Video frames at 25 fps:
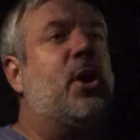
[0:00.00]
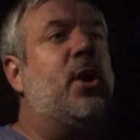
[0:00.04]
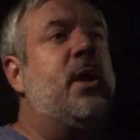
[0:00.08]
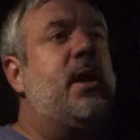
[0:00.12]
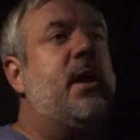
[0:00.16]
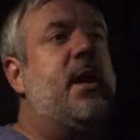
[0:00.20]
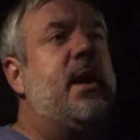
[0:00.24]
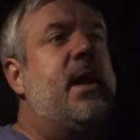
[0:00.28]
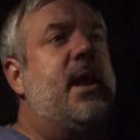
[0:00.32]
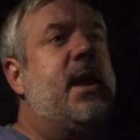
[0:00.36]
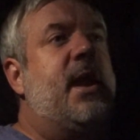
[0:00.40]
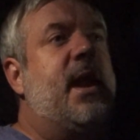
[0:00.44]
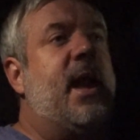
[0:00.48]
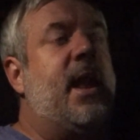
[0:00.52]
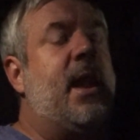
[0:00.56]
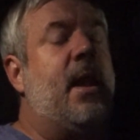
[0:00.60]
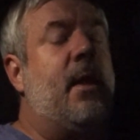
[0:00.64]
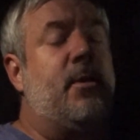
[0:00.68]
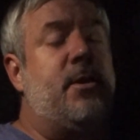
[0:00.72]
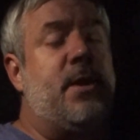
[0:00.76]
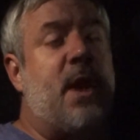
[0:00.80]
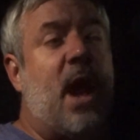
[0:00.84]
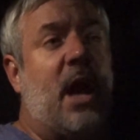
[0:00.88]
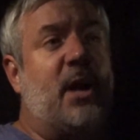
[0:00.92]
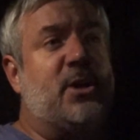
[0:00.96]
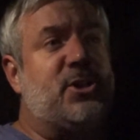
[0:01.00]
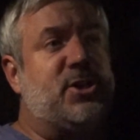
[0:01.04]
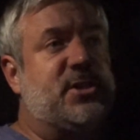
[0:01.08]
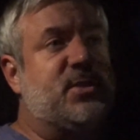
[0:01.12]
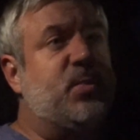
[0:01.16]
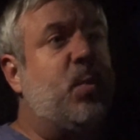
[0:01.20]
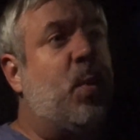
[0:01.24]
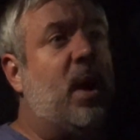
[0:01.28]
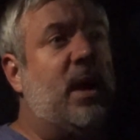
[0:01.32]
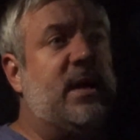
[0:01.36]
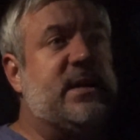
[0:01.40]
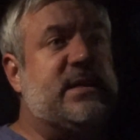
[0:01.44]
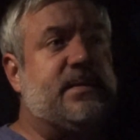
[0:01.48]
And not just
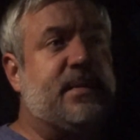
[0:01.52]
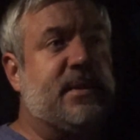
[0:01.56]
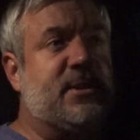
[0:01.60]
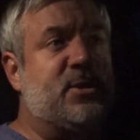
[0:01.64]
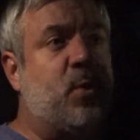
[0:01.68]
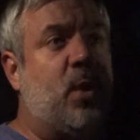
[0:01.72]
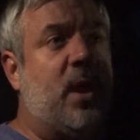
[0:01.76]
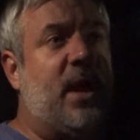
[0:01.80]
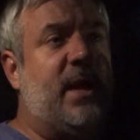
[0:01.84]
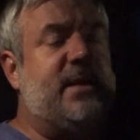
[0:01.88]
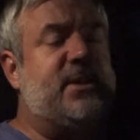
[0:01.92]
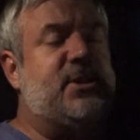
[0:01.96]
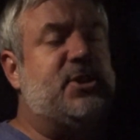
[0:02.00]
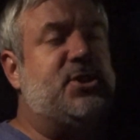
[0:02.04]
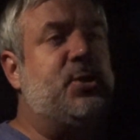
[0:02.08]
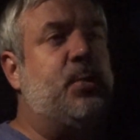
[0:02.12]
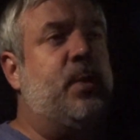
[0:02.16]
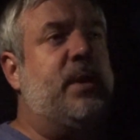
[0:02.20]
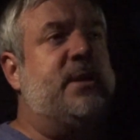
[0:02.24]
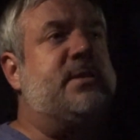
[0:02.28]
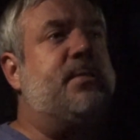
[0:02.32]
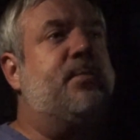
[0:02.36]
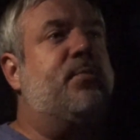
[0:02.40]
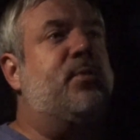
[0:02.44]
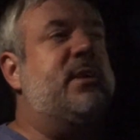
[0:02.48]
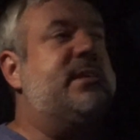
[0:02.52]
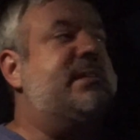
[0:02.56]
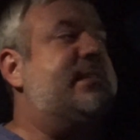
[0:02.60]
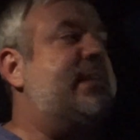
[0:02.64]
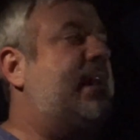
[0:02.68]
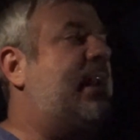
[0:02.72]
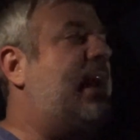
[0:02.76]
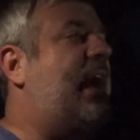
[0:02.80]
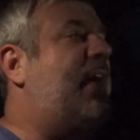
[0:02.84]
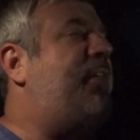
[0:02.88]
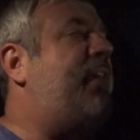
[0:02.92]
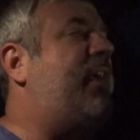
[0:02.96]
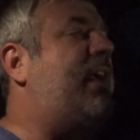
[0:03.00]
once, but twice she went to
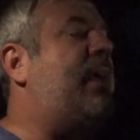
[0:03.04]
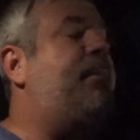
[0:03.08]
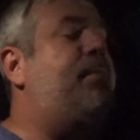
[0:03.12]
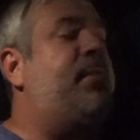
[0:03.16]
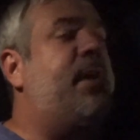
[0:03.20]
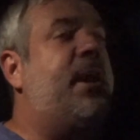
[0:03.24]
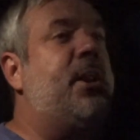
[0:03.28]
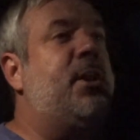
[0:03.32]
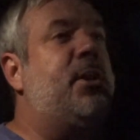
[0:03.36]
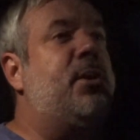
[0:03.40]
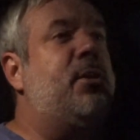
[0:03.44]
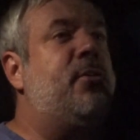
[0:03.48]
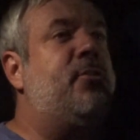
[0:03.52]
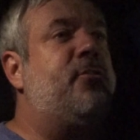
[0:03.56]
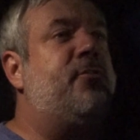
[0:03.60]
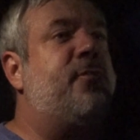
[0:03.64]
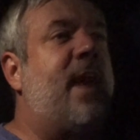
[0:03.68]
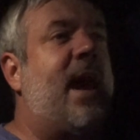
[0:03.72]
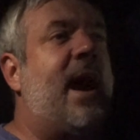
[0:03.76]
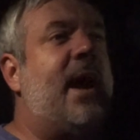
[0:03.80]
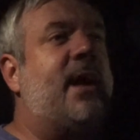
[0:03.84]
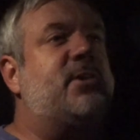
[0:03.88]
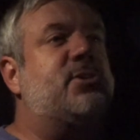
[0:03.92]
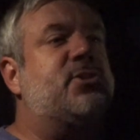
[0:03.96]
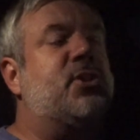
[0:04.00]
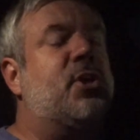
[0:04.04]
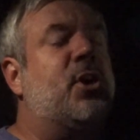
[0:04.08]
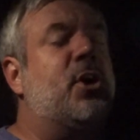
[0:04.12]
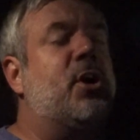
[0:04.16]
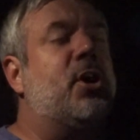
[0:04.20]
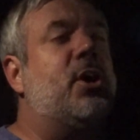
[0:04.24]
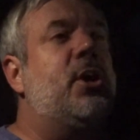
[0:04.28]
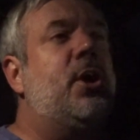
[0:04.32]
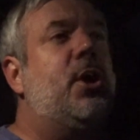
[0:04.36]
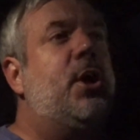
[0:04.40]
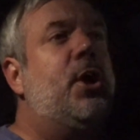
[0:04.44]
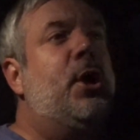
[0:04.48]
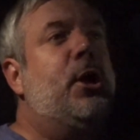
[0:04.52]
prison. I think it played a huge
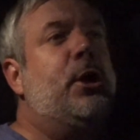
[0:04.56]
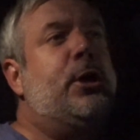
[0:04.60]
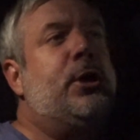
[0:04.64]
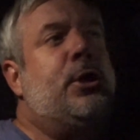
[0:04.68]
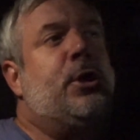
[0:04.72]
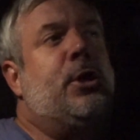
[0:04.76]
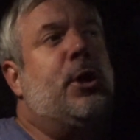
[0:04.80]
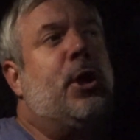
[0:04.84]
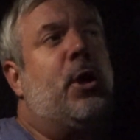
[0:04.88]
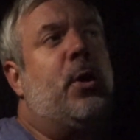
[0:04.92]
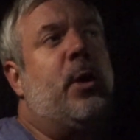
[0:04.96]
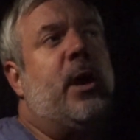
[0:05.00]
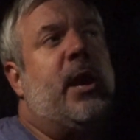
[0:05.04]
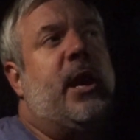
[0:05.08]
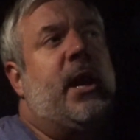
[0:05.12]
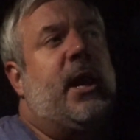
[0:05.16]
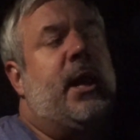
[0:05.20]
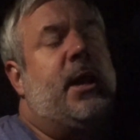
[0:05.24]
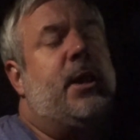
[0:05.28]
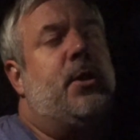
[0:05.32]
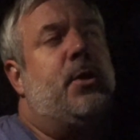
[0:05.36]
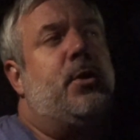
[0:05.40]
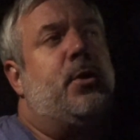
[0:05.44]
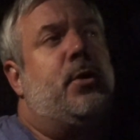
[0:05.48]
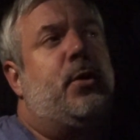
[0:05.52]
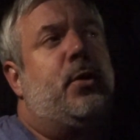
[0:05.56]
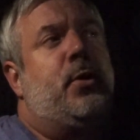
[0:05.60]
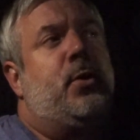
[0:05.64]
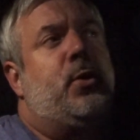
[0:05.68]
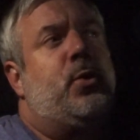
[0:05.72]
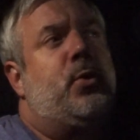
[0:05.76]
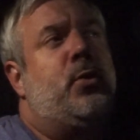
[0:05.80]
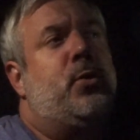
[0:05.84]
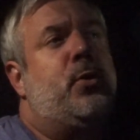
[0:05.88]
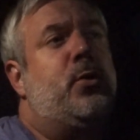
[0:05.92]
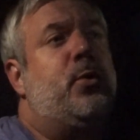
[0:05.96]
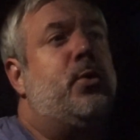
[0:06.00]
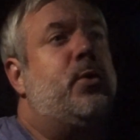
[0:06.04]
factor, you know, in
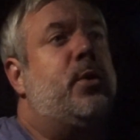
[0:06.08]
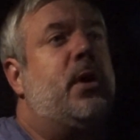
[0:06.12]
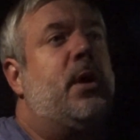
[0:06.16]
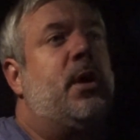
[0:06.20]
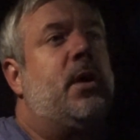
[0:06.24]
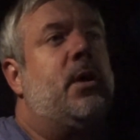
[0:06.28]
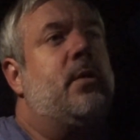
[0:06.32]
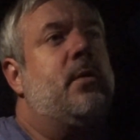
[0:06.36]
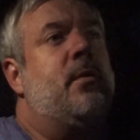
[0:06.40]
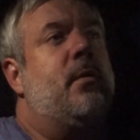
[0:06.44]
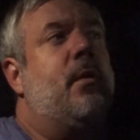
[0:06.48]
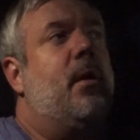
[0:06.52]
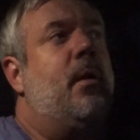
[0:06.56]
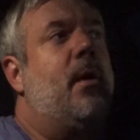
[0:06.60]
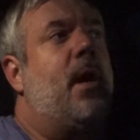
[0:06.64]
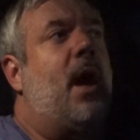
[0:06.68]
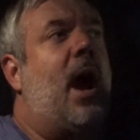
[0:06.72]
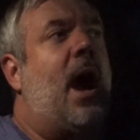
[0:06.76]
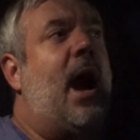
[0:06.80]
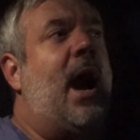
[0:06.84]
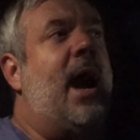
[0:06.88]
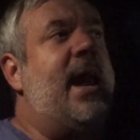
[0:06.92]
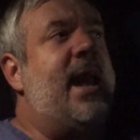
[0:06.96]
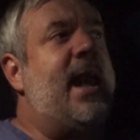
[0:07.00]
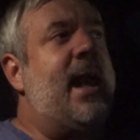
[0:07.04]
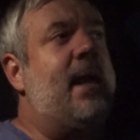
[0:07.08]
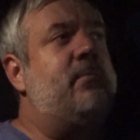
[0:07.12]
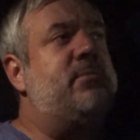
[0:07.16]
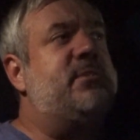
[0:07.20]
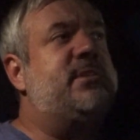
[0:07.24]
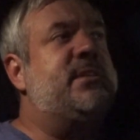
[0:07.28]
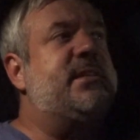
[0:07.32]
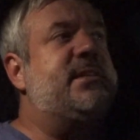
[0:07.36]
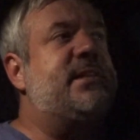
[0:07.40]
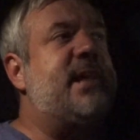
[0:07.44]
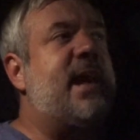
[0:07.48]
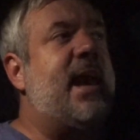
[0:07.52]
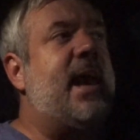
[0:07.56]
who I am
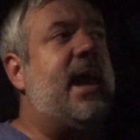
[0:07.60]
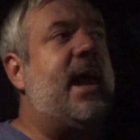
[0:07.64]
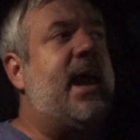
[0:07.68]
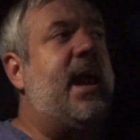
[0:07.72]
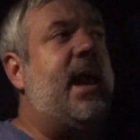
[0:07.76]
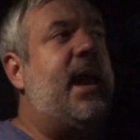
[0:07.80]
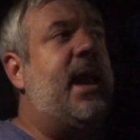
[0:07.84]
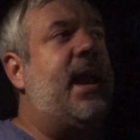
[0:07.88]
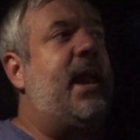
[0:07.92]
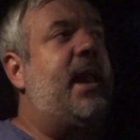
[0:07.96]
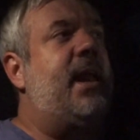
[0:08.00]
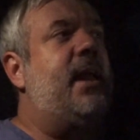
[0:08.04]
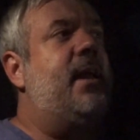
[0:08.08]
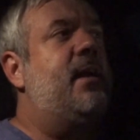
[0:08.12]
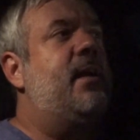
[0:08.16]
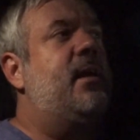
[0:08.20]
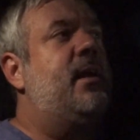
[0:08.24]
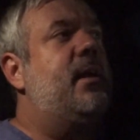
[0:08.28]
today.